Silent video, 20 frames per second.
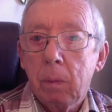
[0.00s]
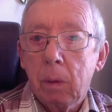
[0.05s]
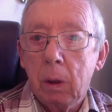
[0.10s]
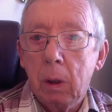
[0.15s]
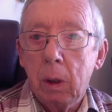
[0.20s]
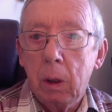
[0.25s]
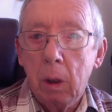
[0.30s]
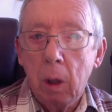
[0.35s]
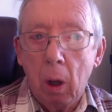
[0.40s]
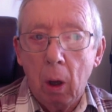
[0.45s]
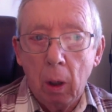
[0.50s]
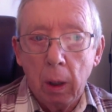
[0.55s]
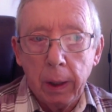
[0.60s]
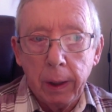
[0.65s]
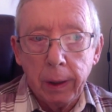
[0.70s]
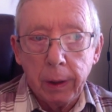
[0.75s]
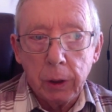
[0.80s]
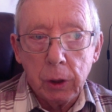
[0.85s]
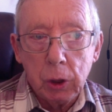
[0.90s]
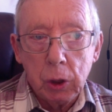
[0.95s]

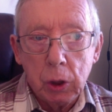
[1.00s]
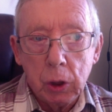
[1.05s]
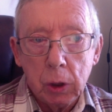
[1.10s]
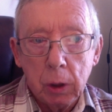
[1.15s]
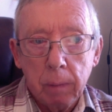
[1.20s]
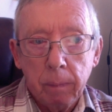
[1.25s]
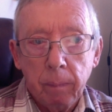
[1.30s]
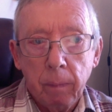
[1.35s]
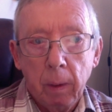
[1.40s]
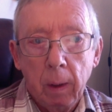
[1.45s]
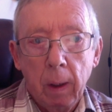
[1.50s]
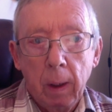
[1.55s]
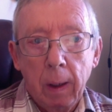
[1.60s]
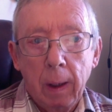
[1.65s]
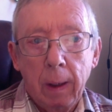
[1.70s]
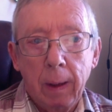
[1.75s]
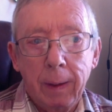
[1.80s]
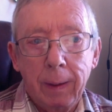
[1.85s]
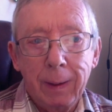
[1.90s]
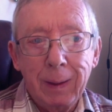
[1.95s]
Knowledge.
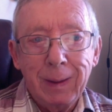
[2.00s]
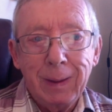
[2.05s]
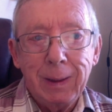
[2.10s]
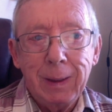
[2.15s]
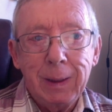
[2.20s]
And this